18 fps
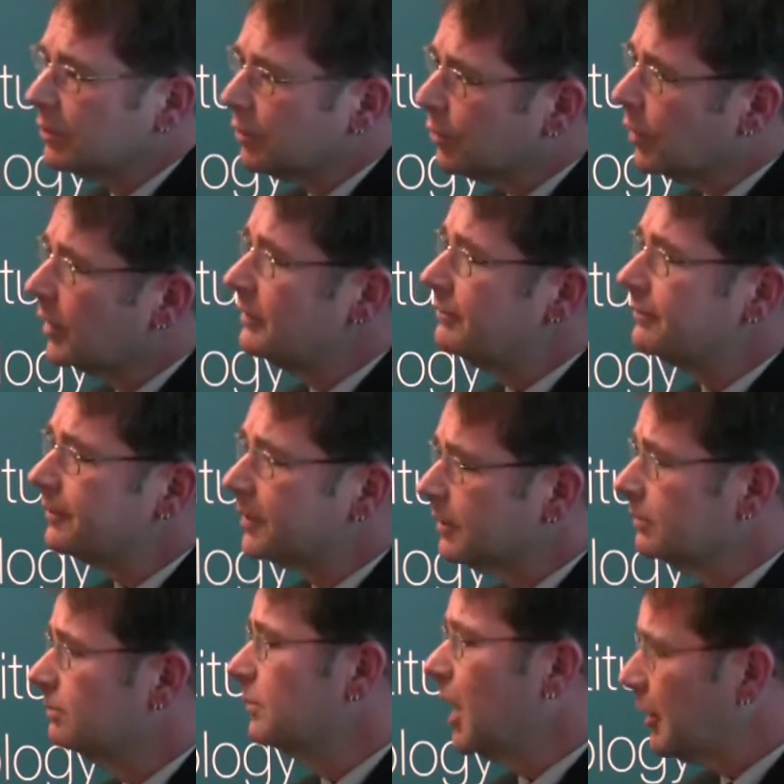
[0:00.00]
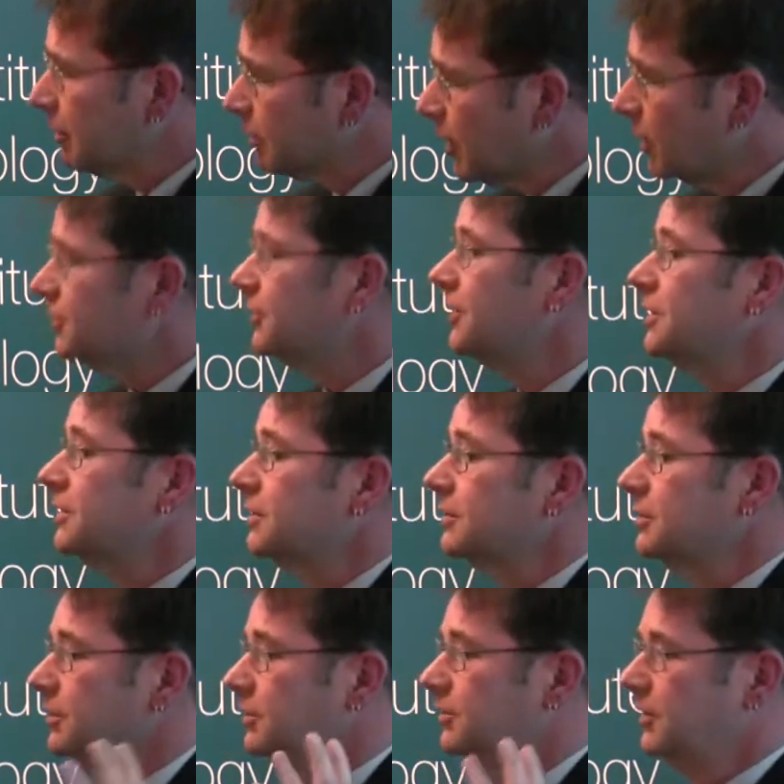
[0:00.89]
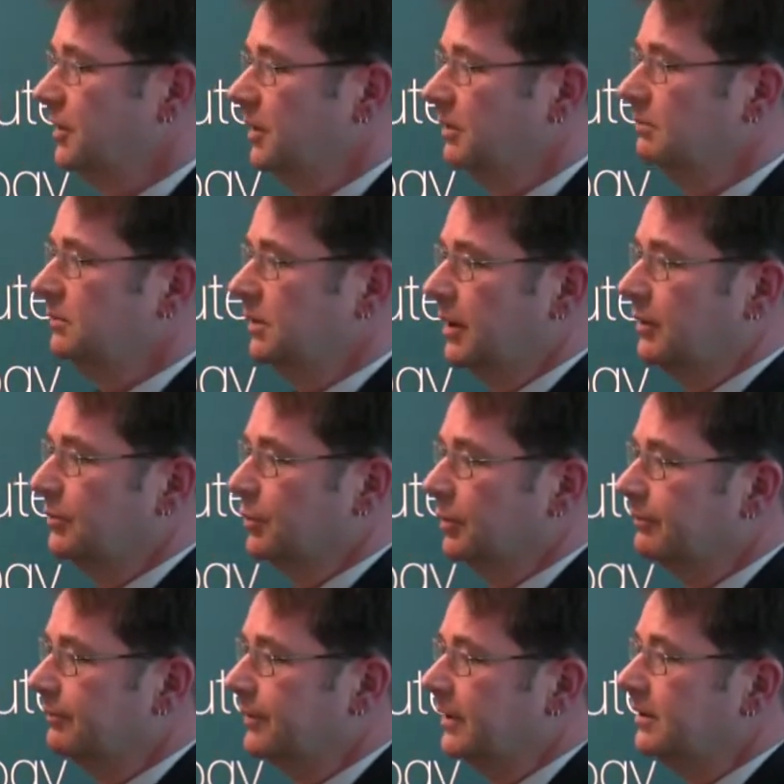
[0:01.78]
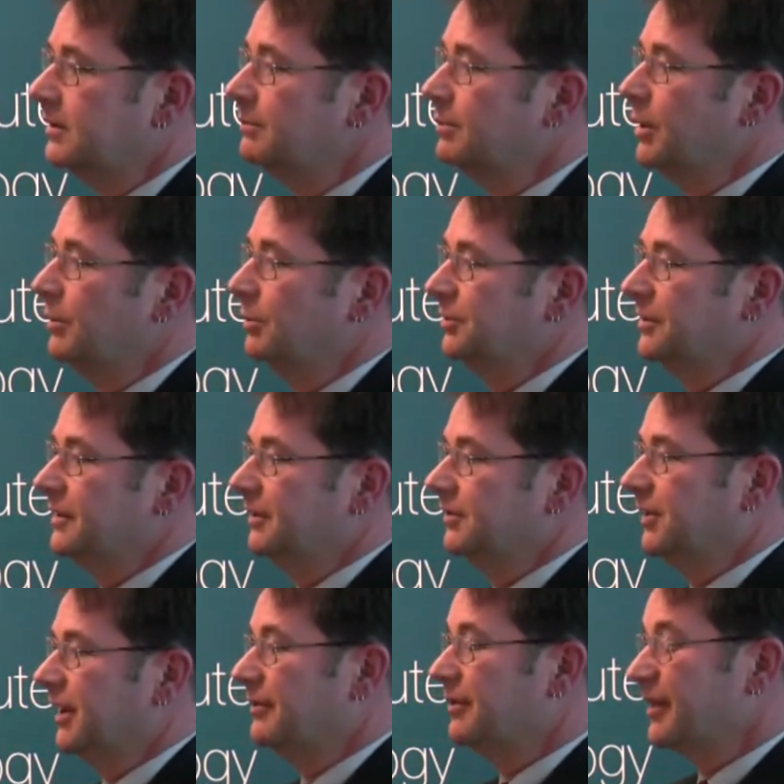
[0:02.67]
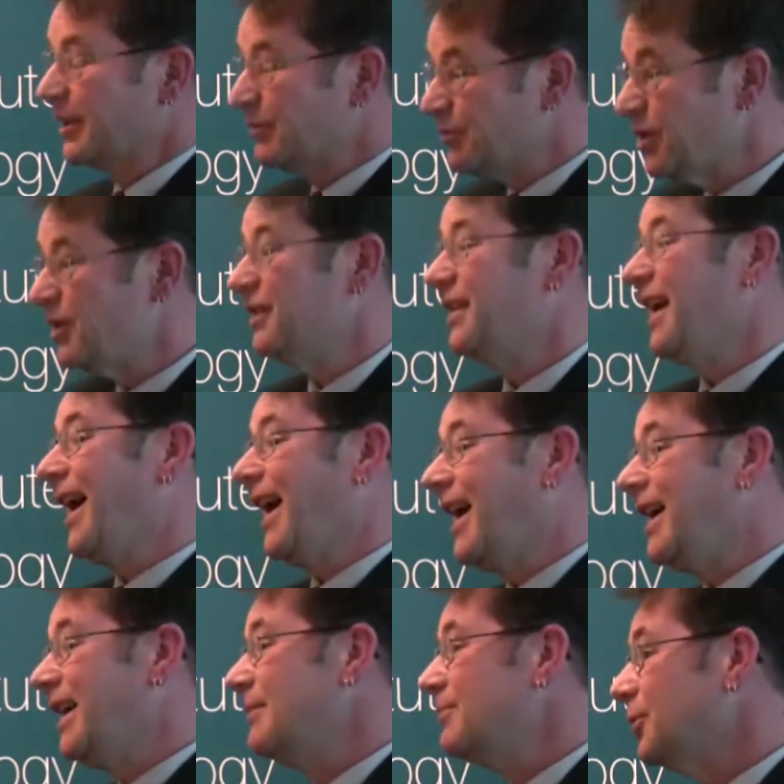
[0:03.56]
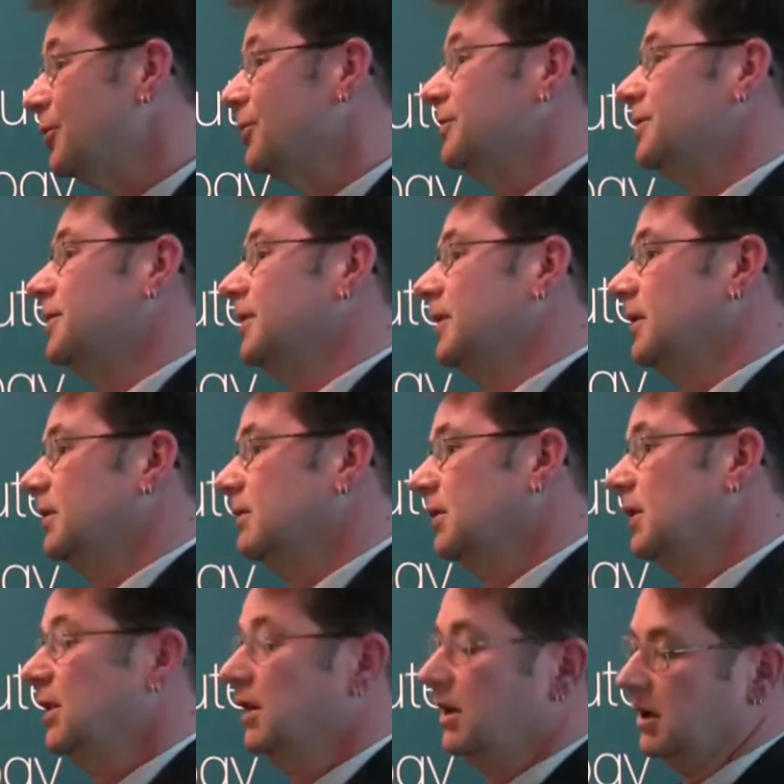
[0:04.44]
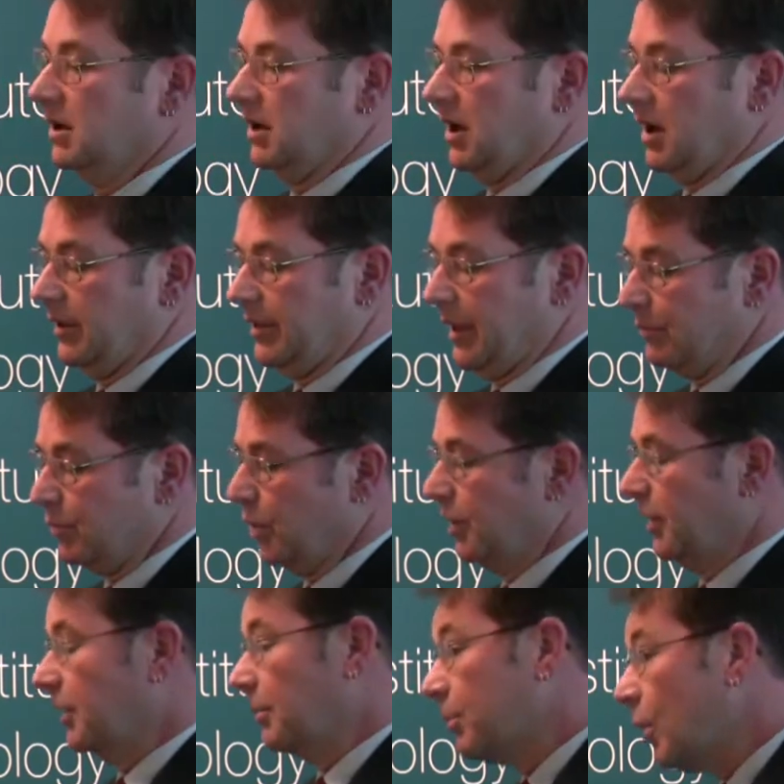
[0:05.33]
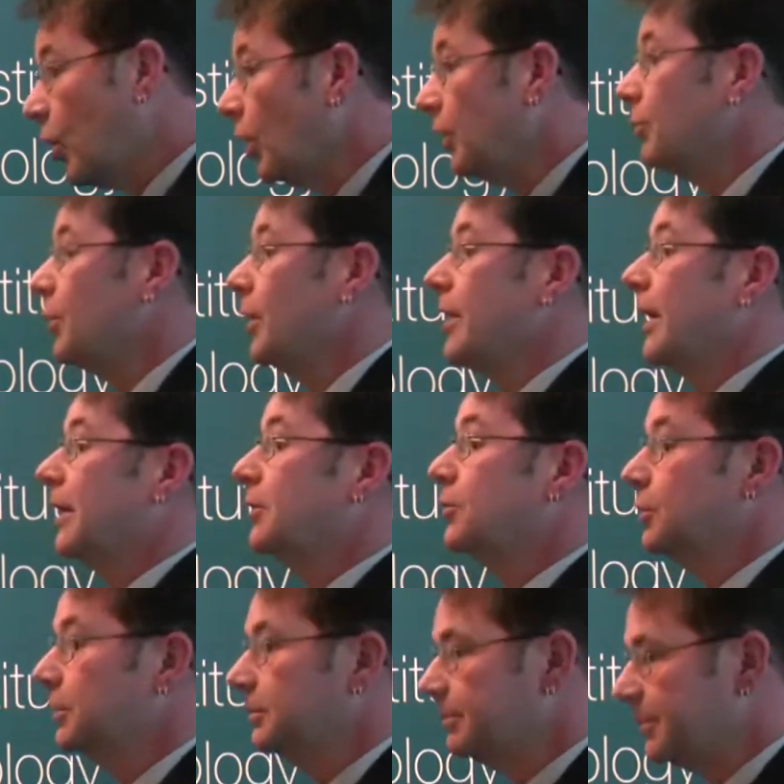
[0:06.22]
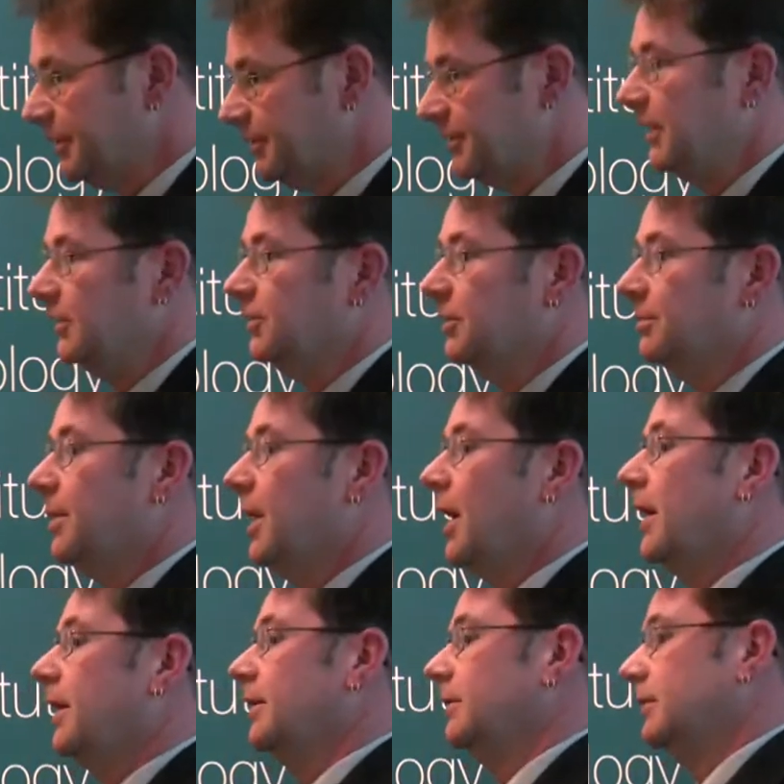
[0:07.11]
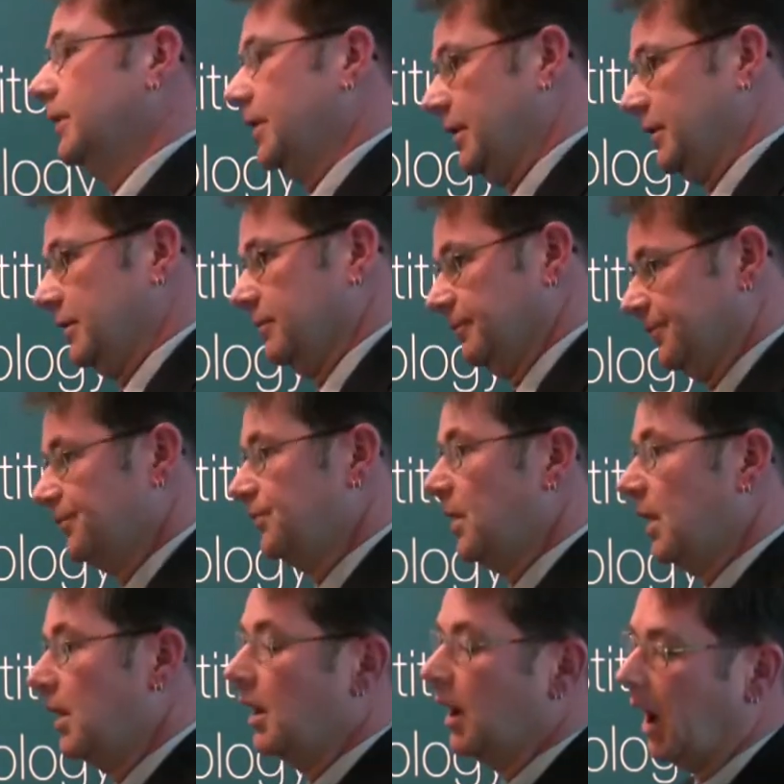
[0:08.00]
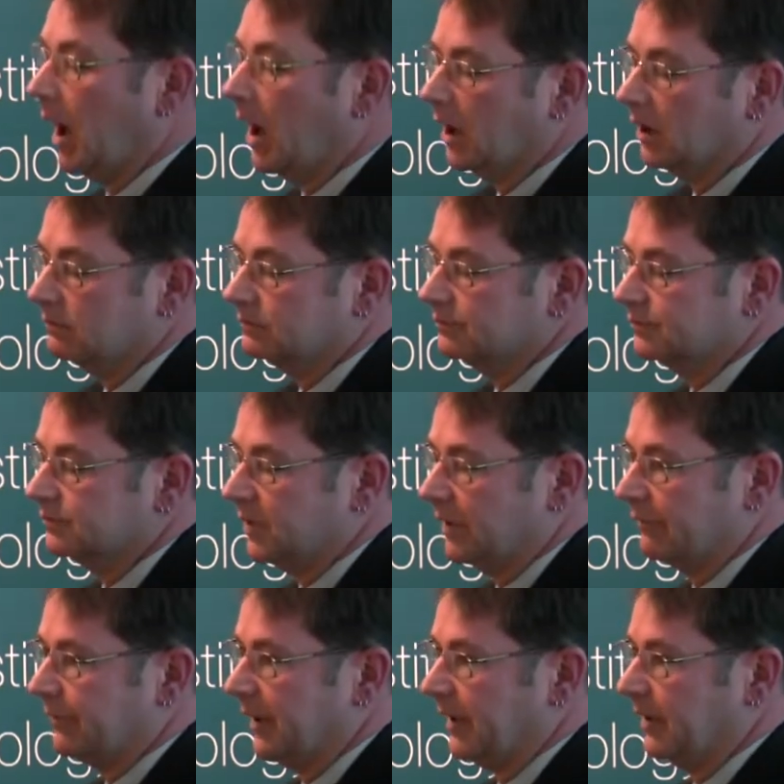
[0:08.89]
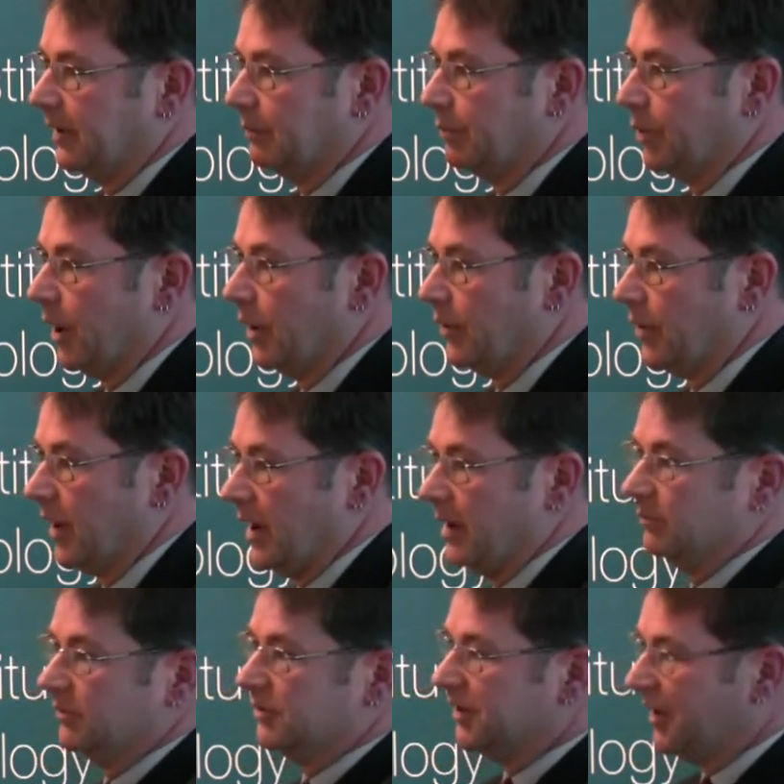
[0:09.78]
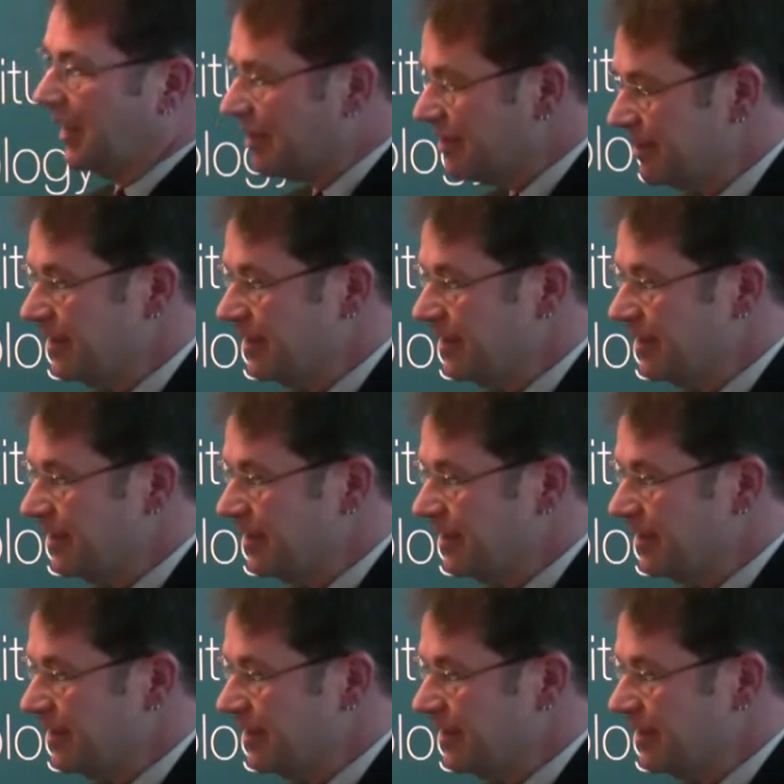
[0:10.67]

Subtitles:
grief and loss issues that were affecting people to the extent they weren't able to, they weren't at a point where they could participate in offending programs.